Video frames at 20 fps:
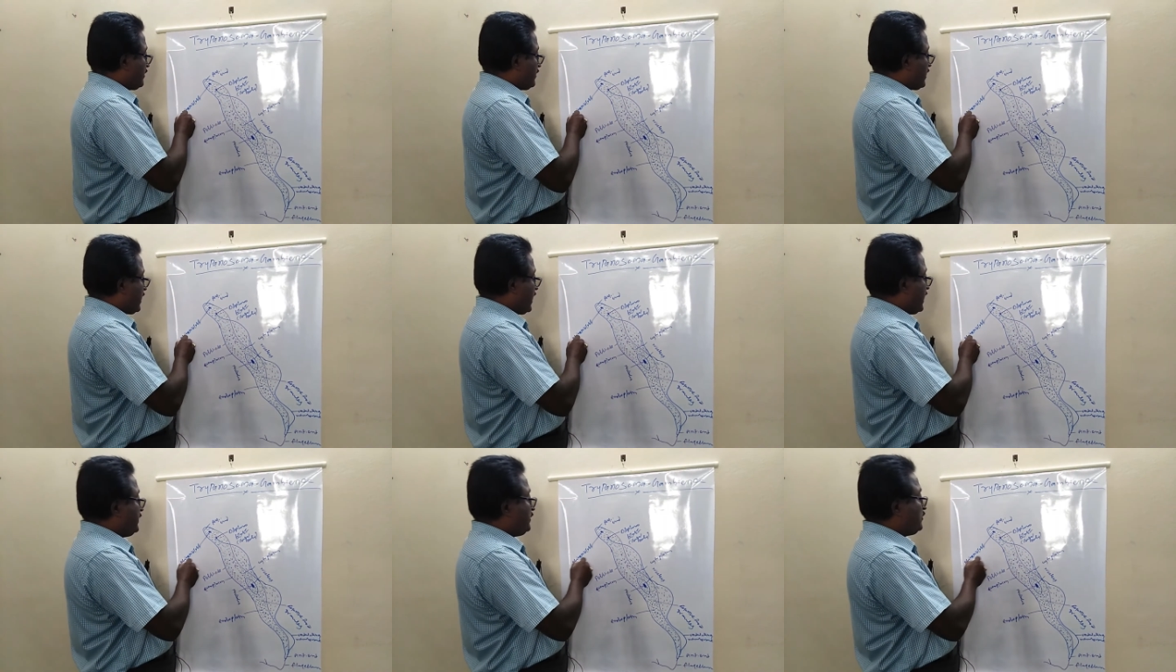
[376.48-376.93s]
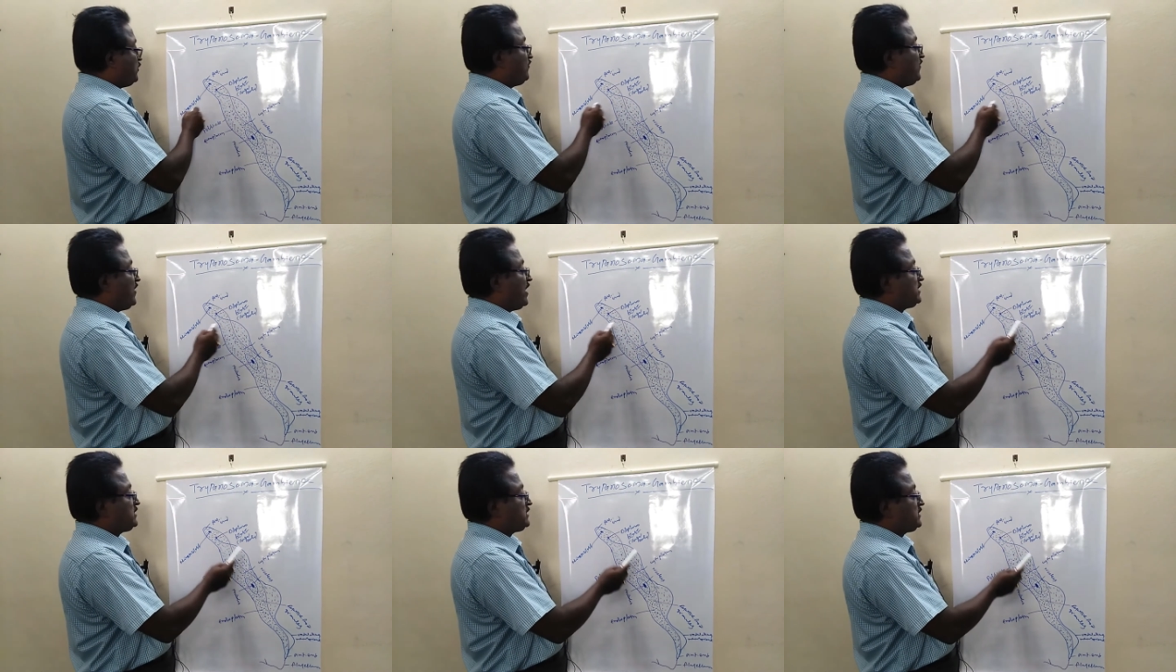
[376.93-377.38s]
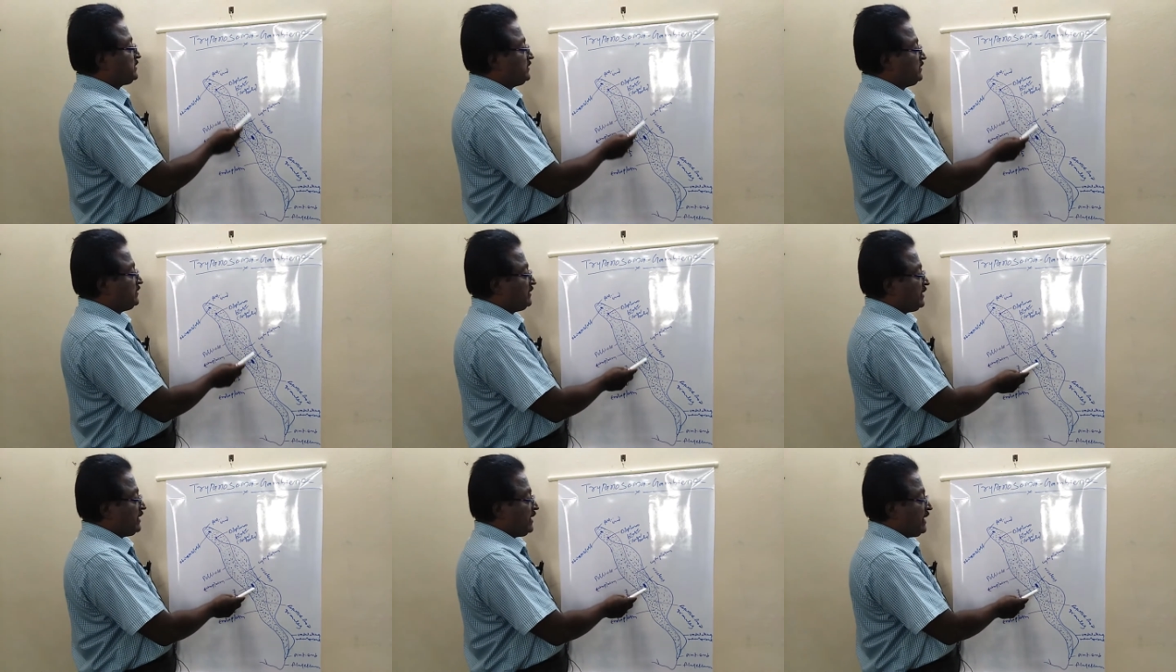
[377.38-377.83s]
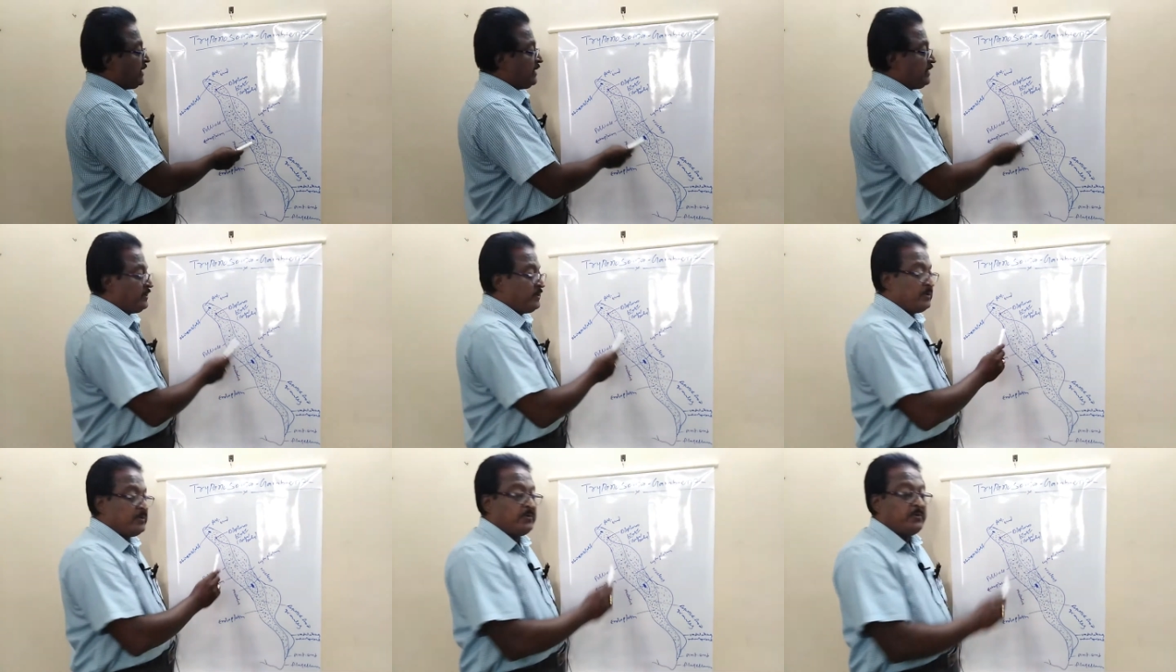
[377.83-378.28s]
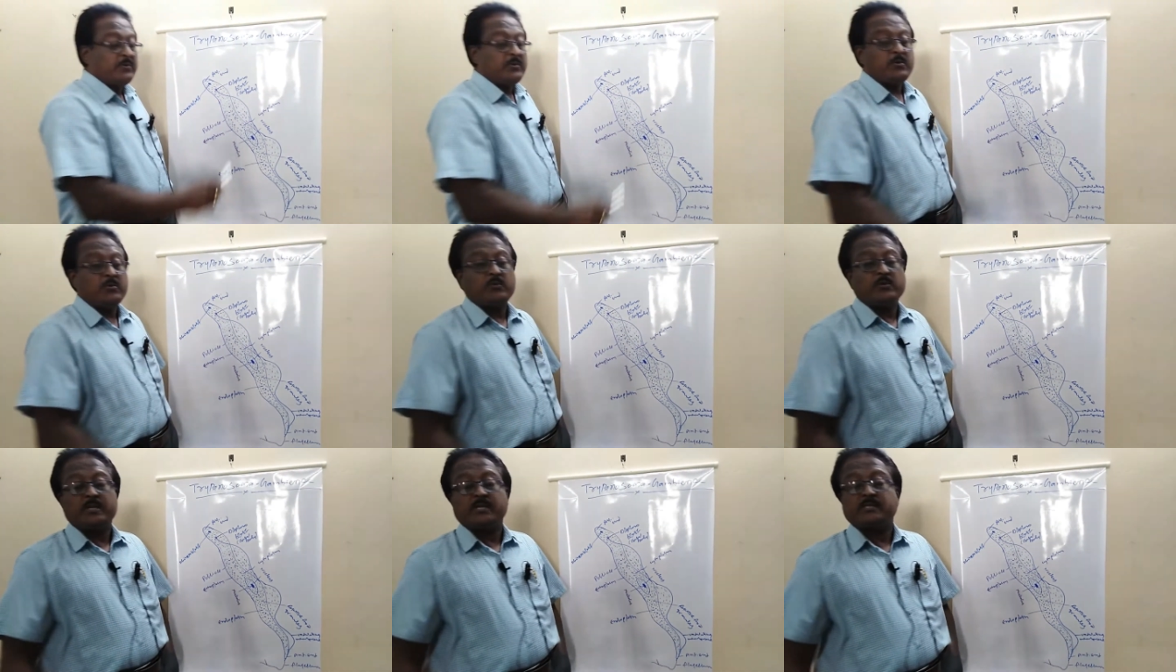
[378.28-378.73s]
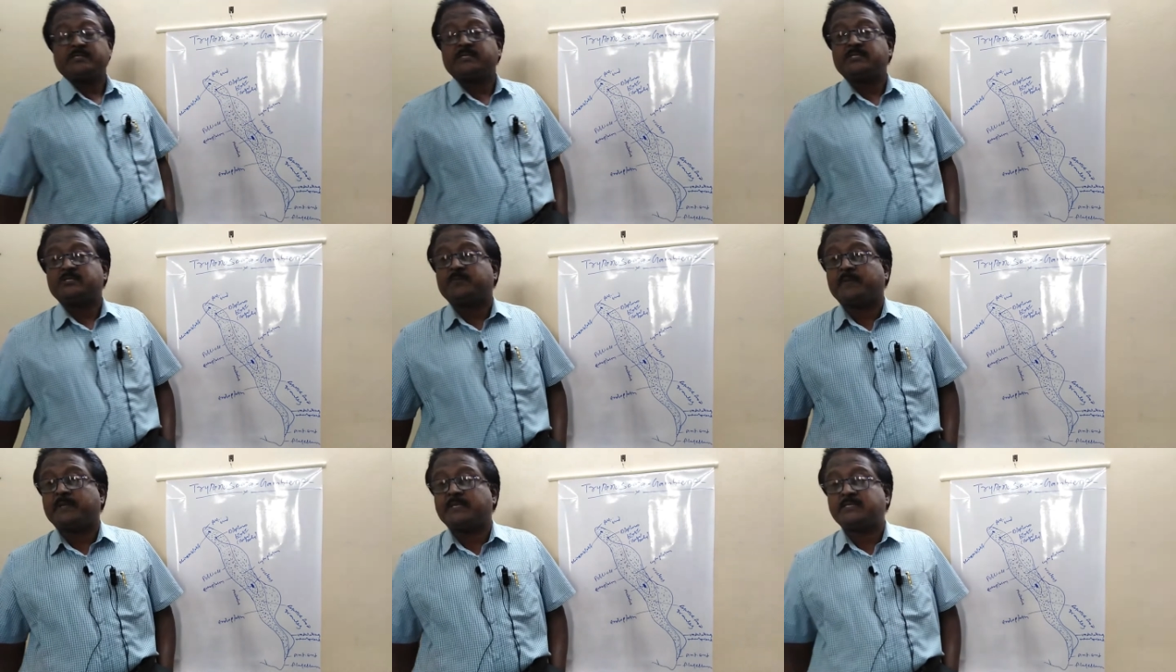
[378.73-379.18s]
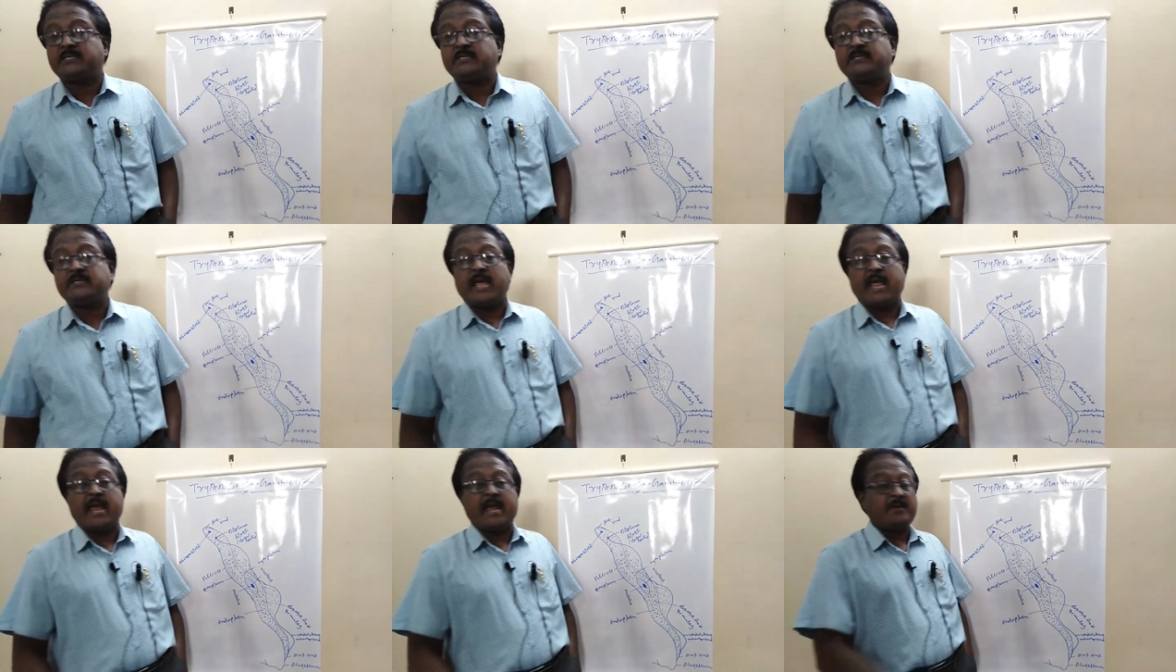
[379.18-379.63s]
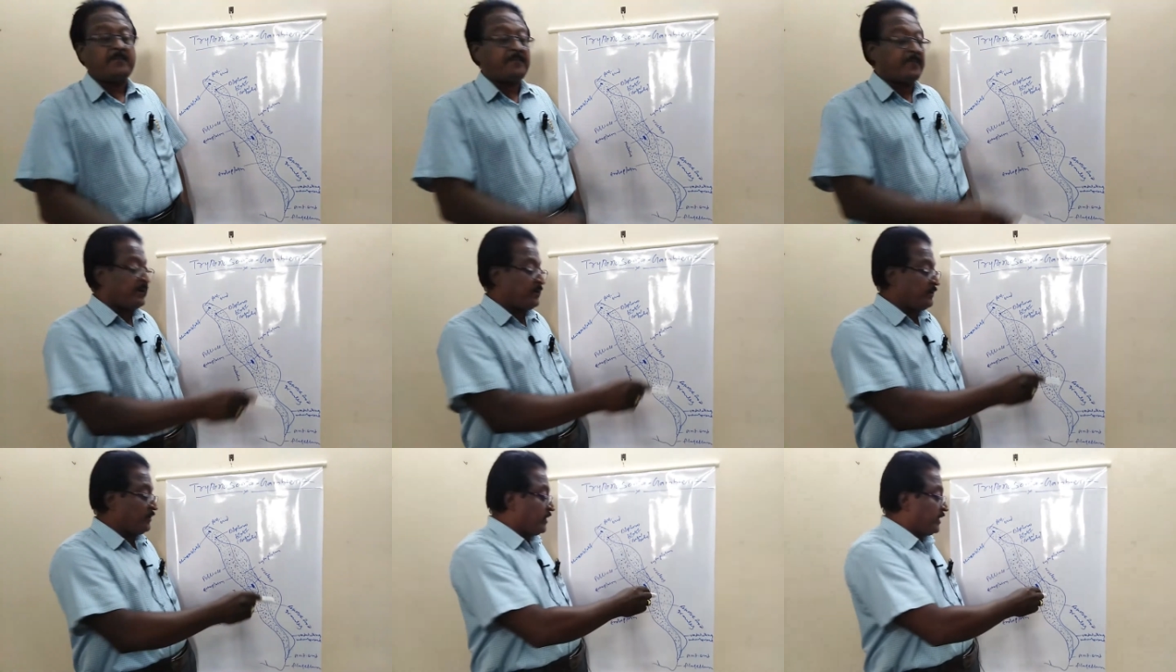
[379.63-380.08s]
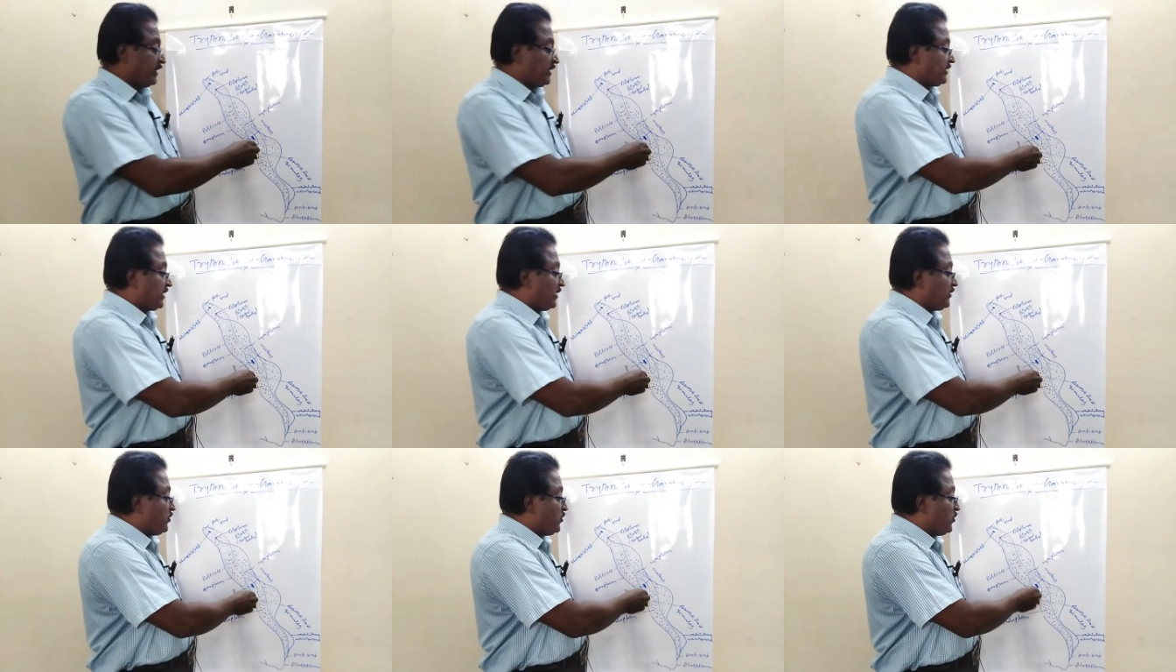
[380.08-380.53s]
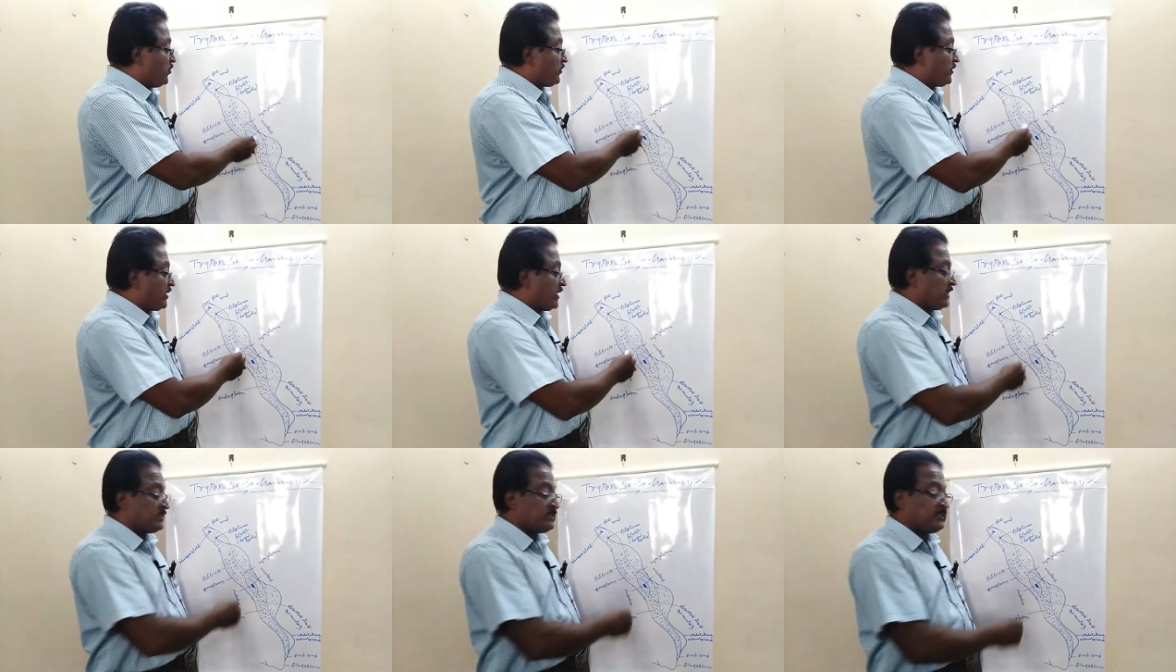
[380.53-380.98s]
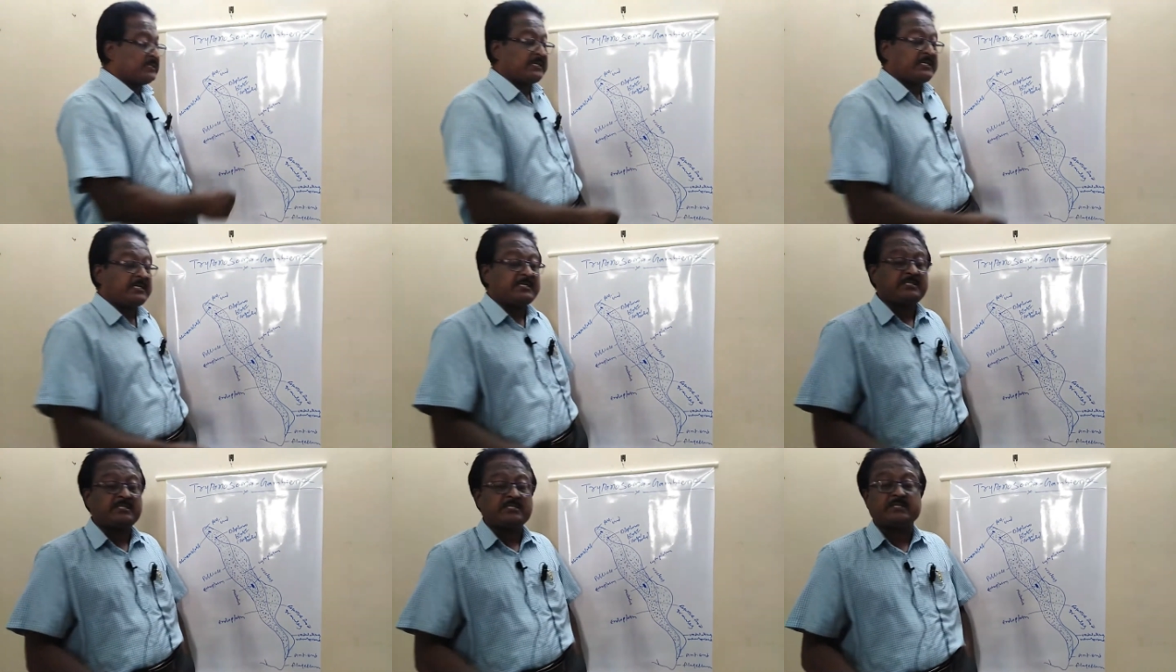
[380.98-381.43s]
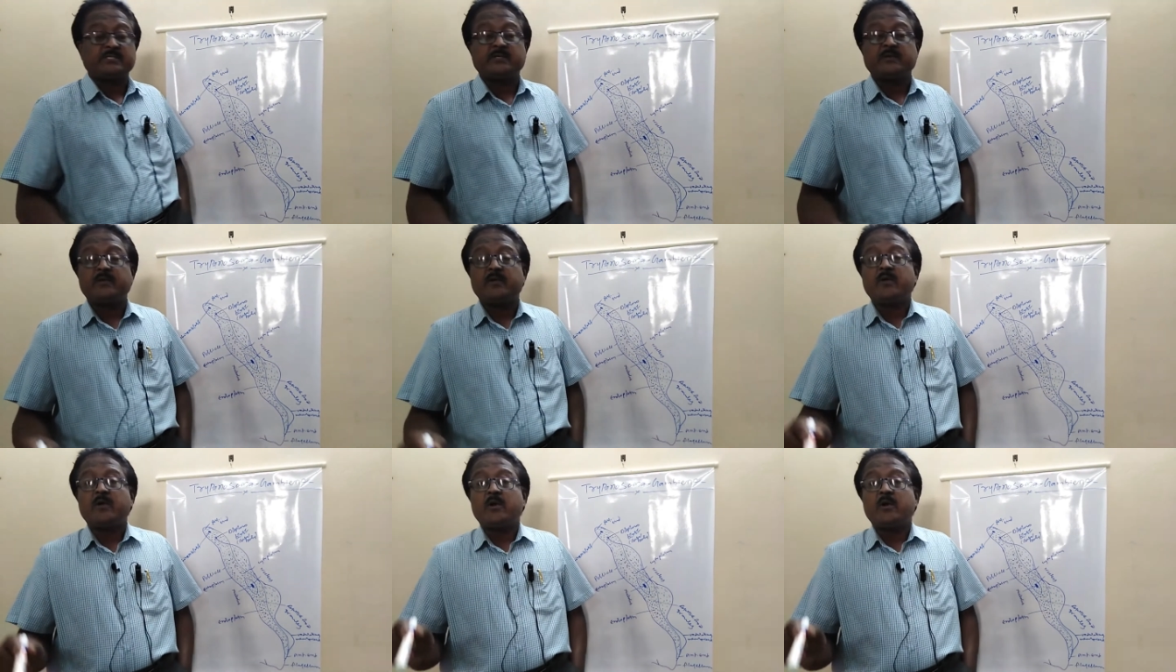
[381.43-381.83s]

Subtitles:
kinetoplast, and nucleus is present, and particularly the nucleus is